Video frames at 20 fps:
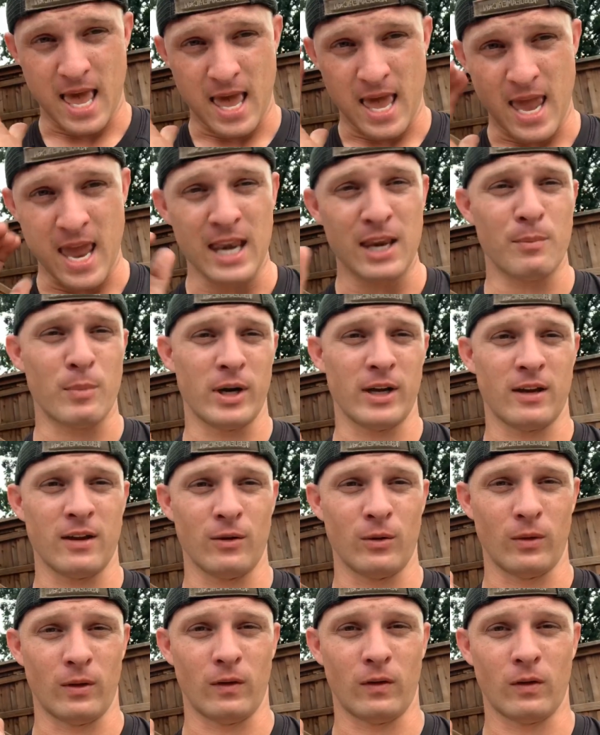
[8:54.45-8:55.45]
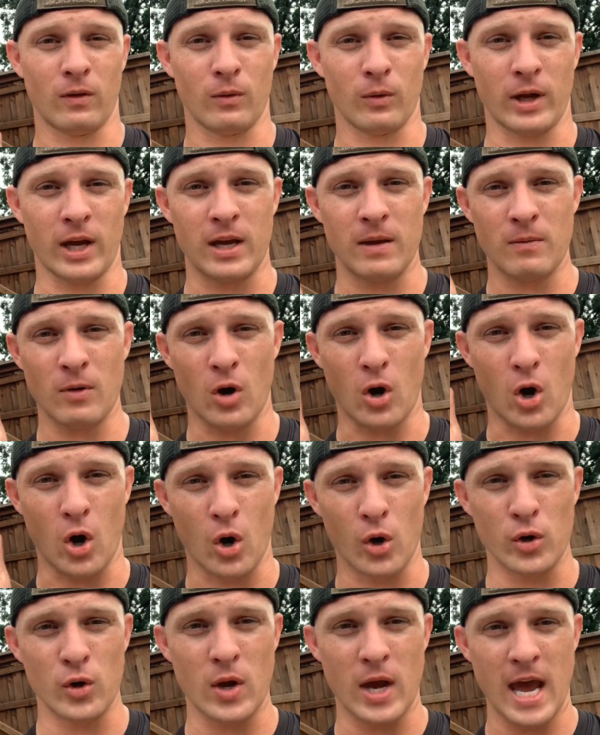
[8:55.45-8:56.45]
Anybody can do this, okay?
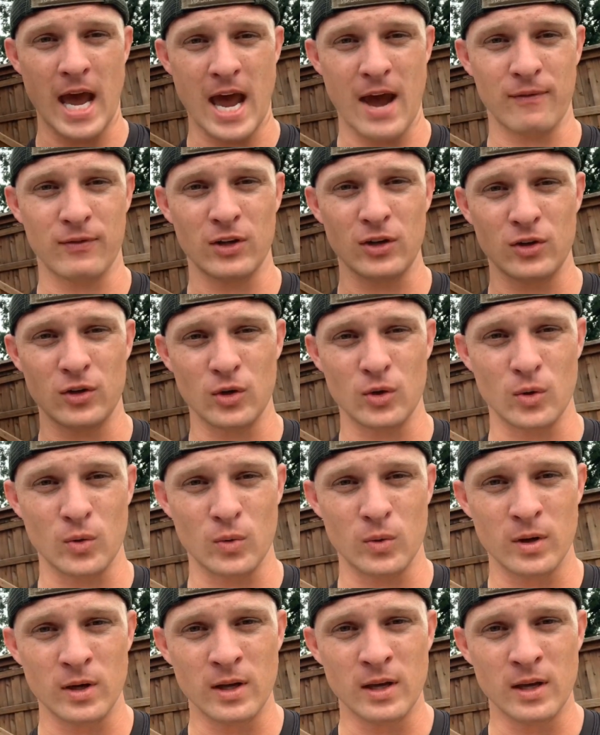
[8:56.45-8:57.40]
All you have to do